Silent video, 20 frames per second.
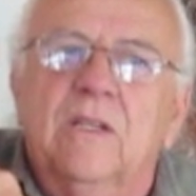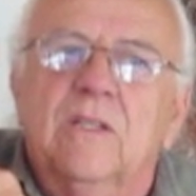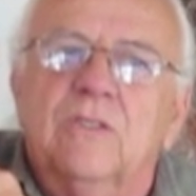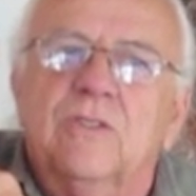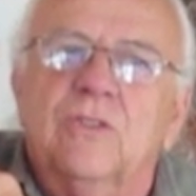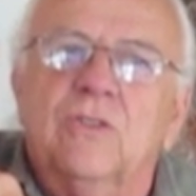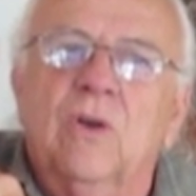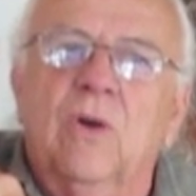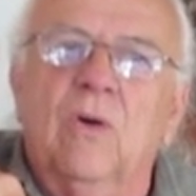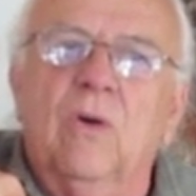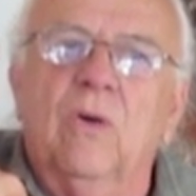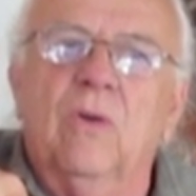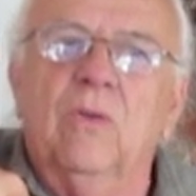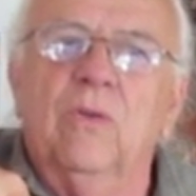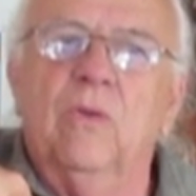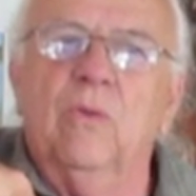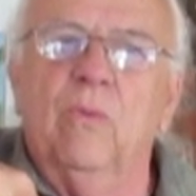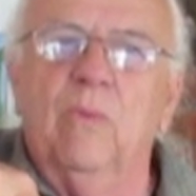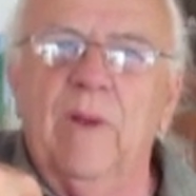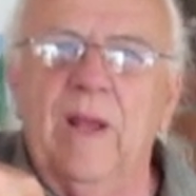
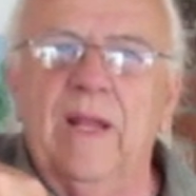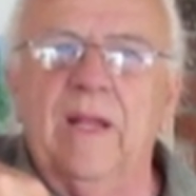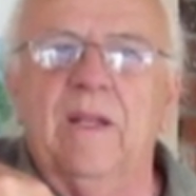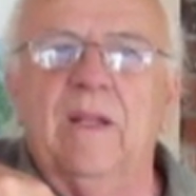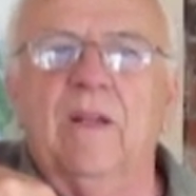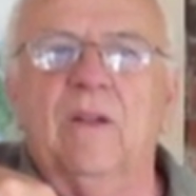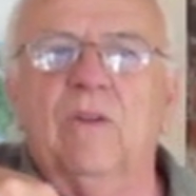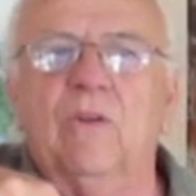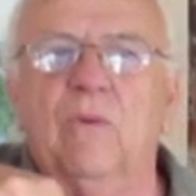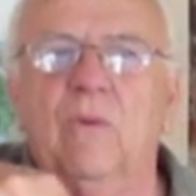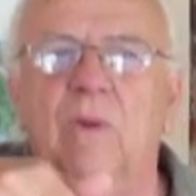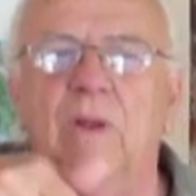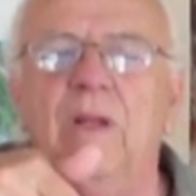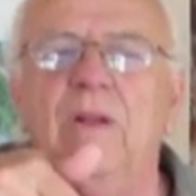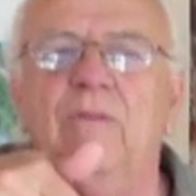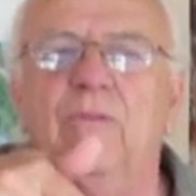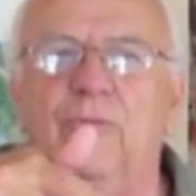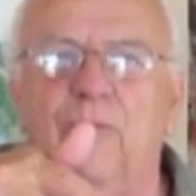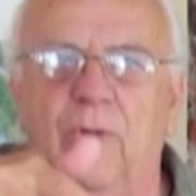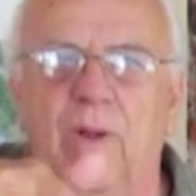so the red and
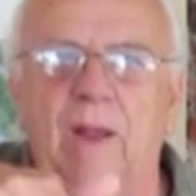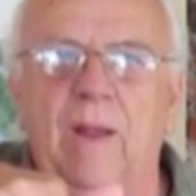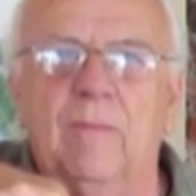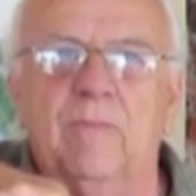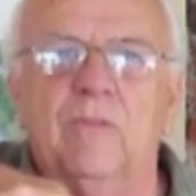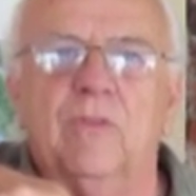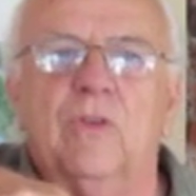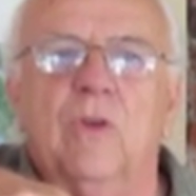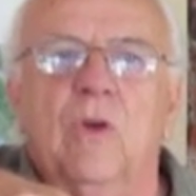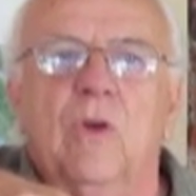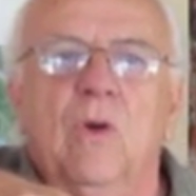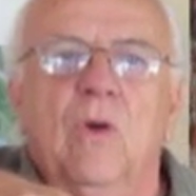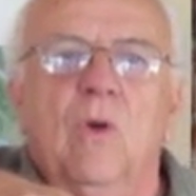green frames